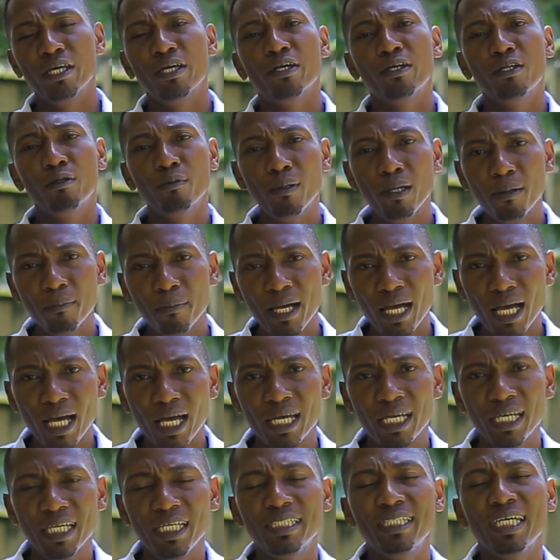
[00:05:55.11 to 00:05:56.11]
Remember,
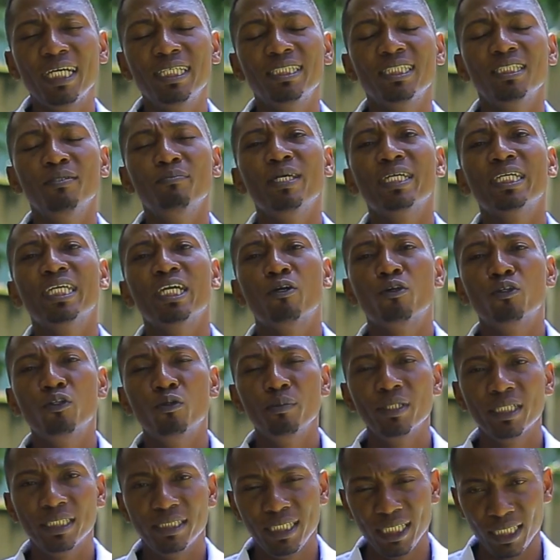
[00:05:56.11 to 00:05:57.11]
it doesn't make
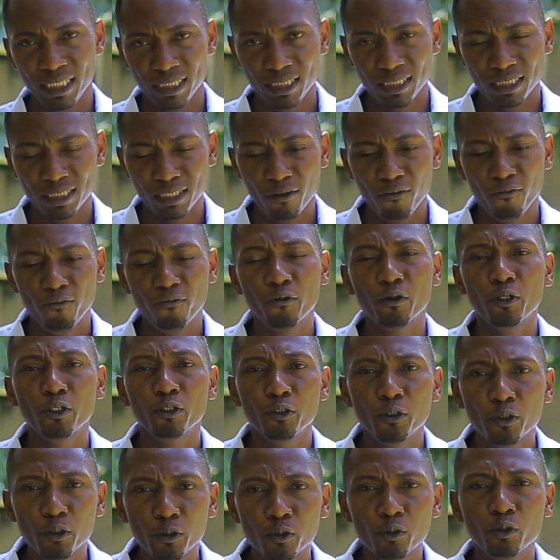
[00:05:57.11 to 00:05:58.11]
economic sense for
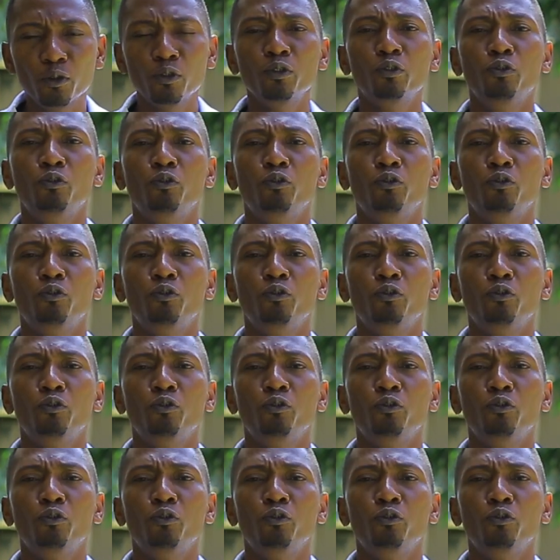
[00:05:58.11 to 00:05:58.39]
you